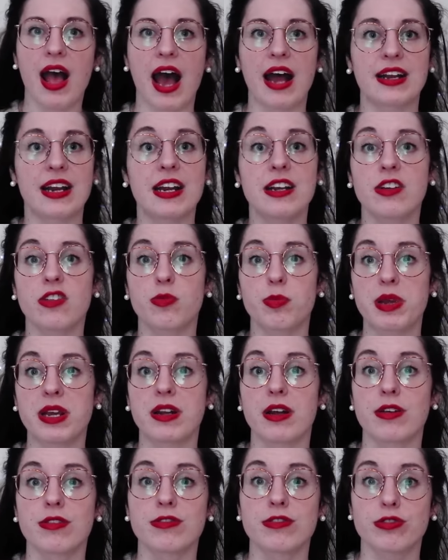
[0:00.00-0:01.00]
And it has
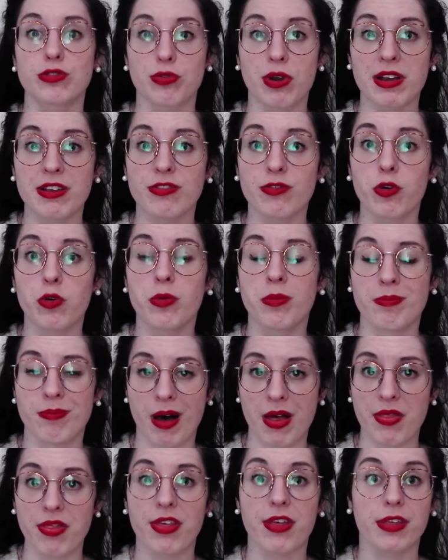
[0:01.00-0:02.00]
been a stressful
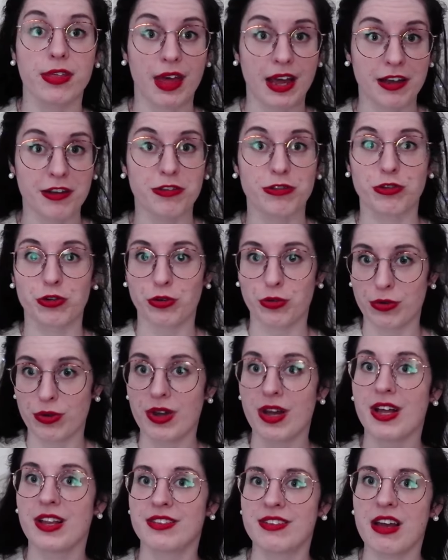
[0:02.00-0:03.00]
month thanks to
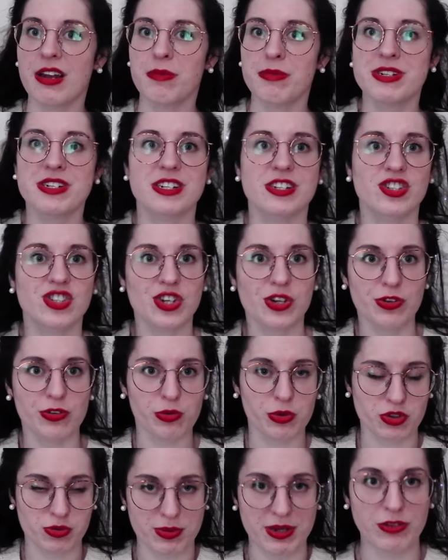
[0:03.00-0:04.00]
tenement
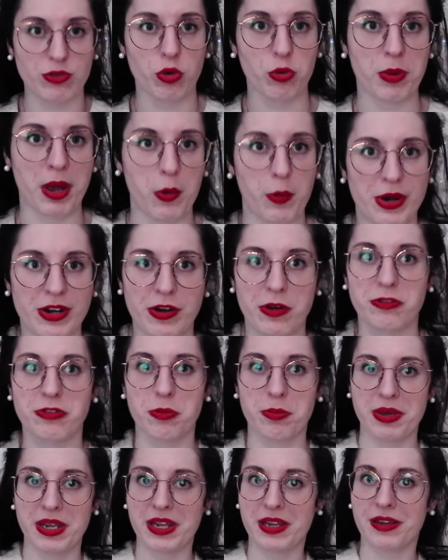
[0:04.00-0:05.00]
issues, which means all my
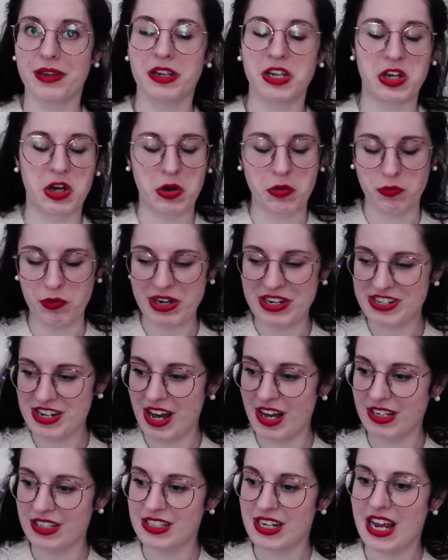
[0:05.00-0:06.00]
windows are being, you know,
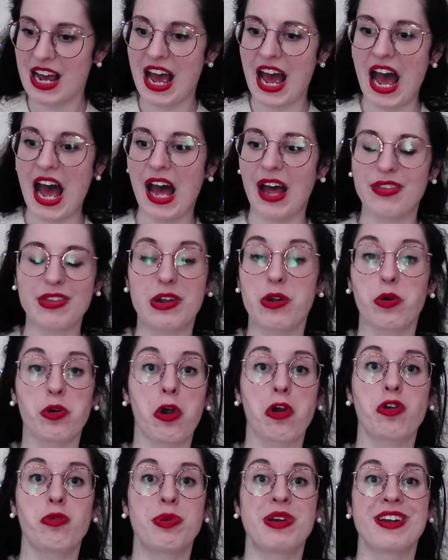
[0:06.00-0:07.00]
redone, and they're not
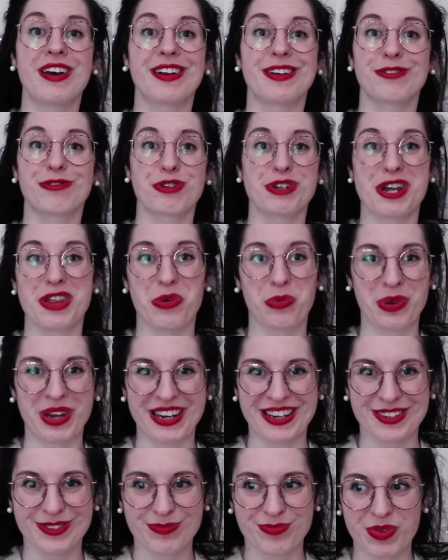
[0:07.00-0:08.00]
going to be done for another
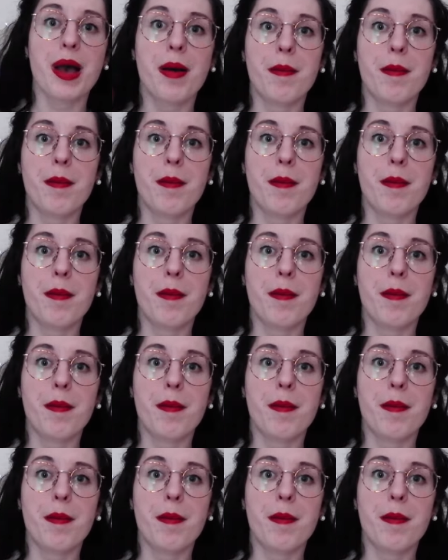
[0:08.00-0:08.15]
week.